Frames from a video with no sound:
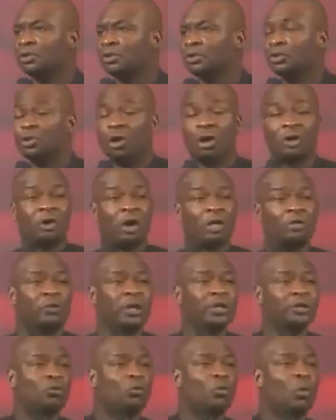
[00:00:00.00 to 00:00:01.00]
You're not
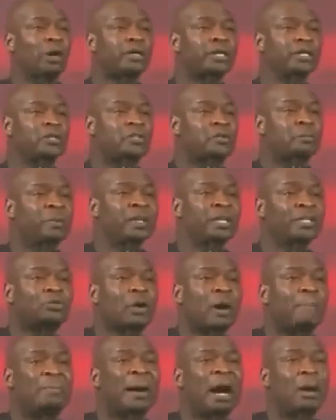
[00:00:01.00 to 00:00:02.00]
going to walk in
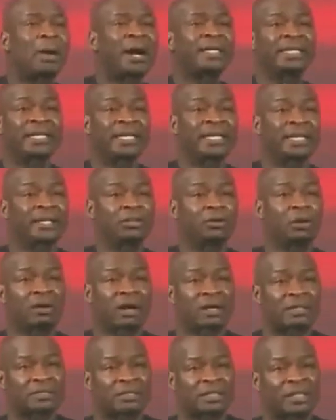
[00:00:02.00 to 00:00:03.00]
spiritual power in
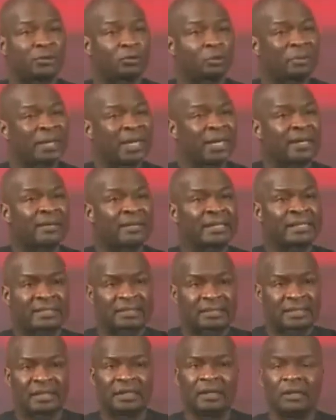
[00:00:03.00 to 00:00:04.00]
ignorance. It will be a
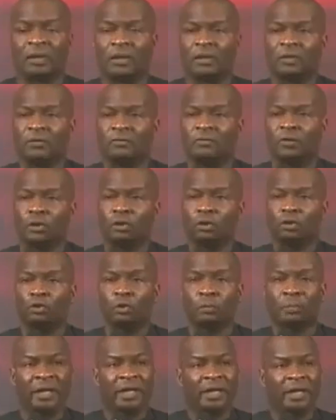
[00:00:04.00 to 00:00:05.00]
risk for you
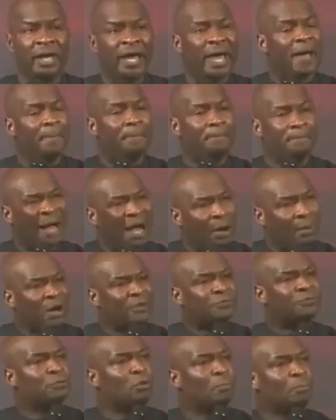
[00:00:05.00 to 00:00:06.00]
to be a
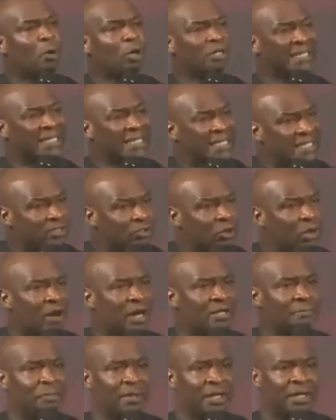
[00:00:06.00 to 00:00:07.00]
powerful but
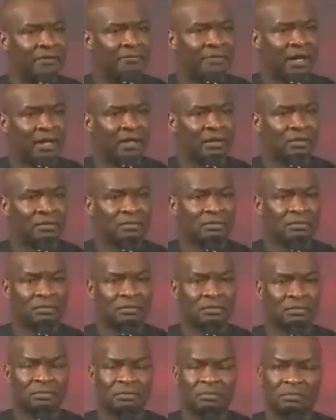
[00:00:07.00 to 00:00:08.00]
ignorant believer.
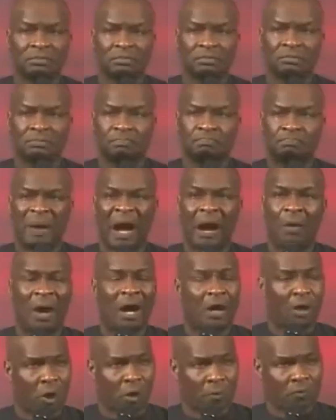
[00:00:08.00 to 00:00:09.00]

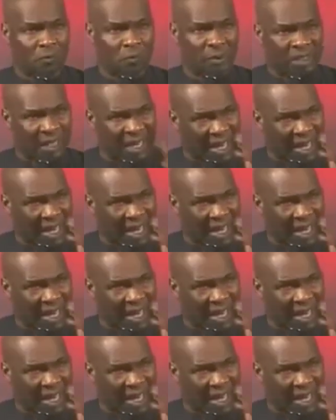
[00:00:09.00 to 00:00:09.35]
Power comes with